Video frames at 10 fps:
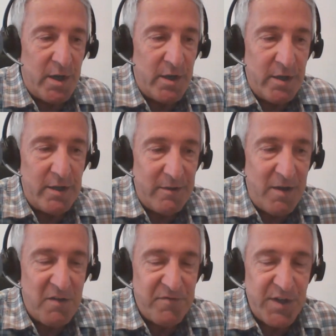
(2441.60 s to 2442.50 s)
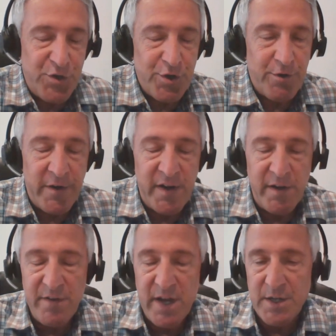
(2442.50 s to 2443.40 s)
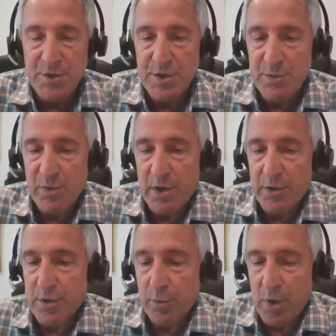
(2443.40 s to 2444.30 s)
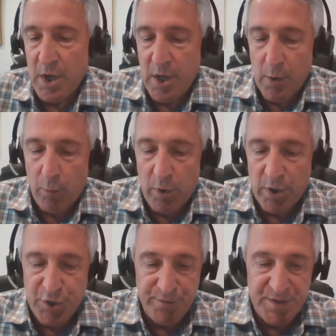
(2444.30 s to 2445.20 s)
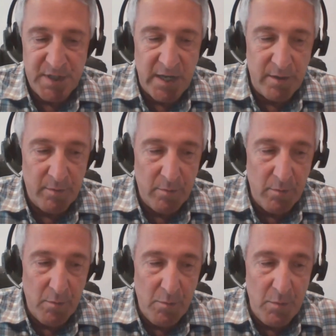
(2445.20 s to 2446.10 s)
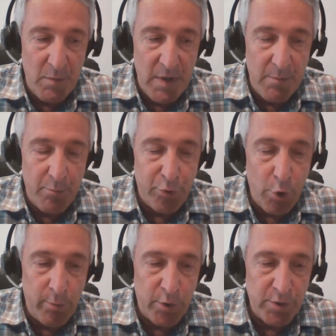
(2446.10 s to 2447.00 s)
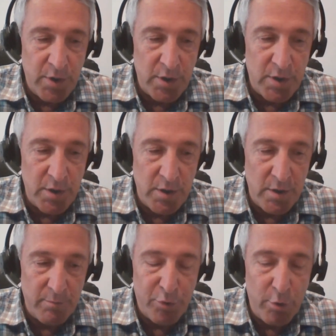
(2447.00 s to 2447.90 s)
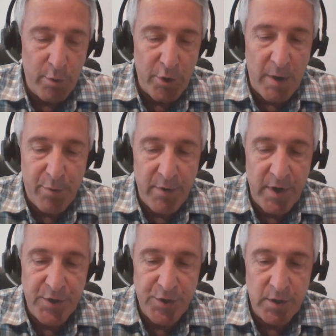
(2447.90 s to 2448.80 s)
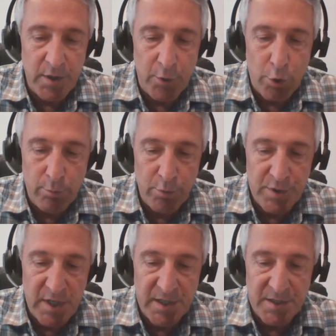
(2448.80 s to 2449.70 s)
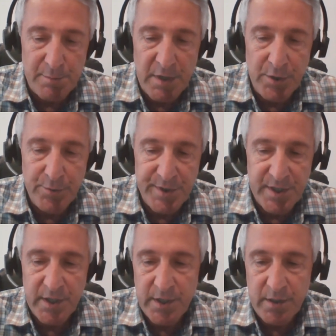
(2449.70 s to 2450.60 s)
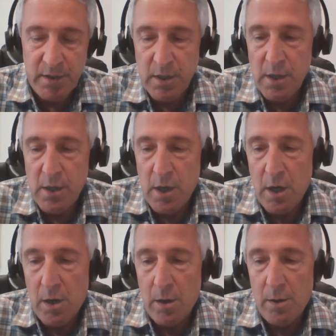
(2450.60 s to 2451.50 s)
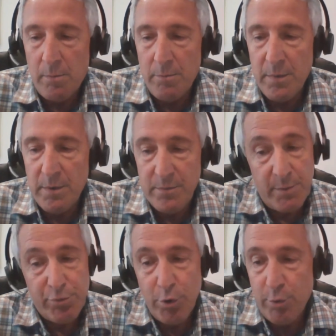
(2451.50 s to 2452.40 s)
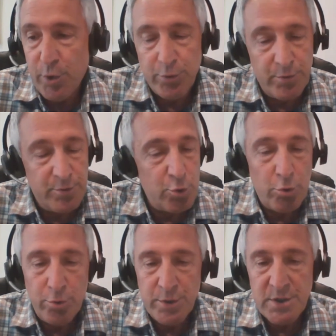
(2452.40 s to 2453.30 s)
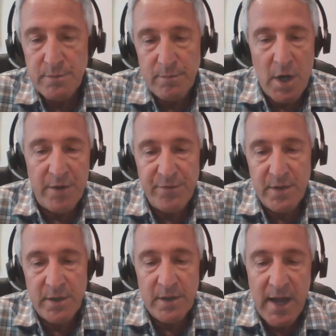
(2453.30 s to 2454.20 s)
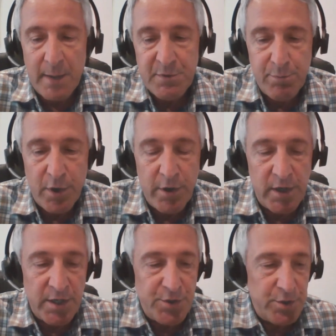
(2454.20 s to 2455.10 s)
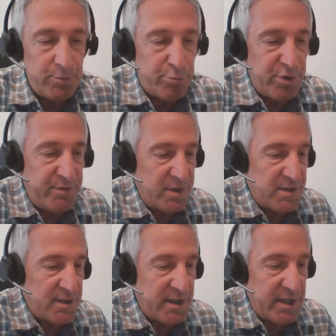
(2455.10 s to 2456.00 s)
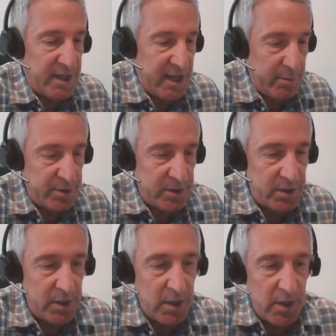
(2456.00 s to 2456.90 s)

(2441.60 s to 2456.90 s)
a feature and advantage as well. So once you've set Pro mode to Pro mode operation, the normal settings menu is hidden. The Pro mode tool is off the apps bar unless you previously enabled it,